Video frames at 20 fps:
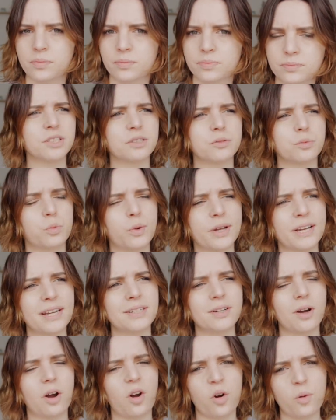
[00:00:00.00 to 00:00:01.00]
It was this
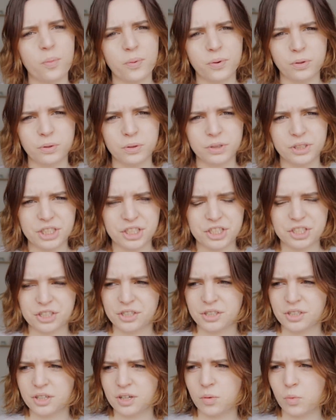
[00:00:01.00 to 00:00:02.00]
weird open
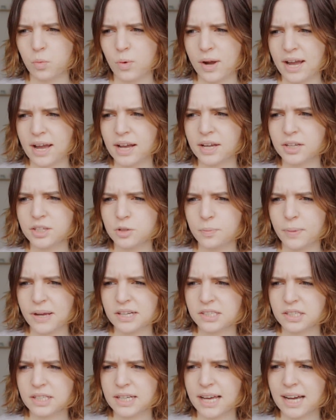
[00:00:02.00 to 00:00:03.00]
audition where you
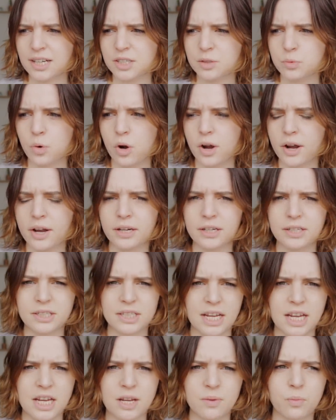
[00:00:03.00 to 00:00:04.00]
basically had to work in a
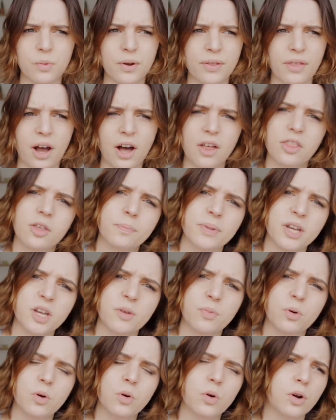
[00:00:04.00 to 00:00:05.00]
team with other
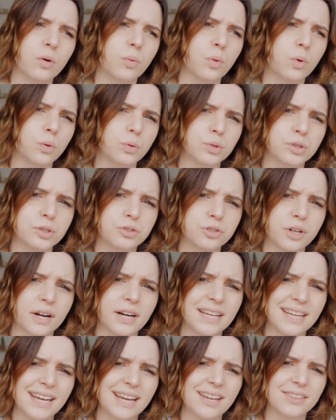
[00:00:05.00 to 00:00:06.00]
people who were also
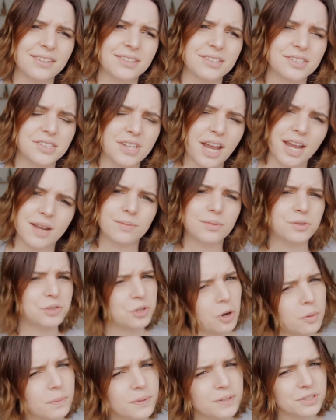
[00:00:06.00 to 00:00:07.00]
trying to get the same
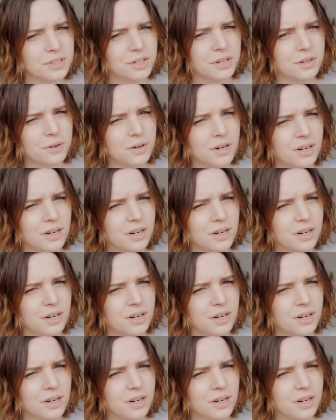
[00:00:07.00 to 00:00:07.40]
job as you.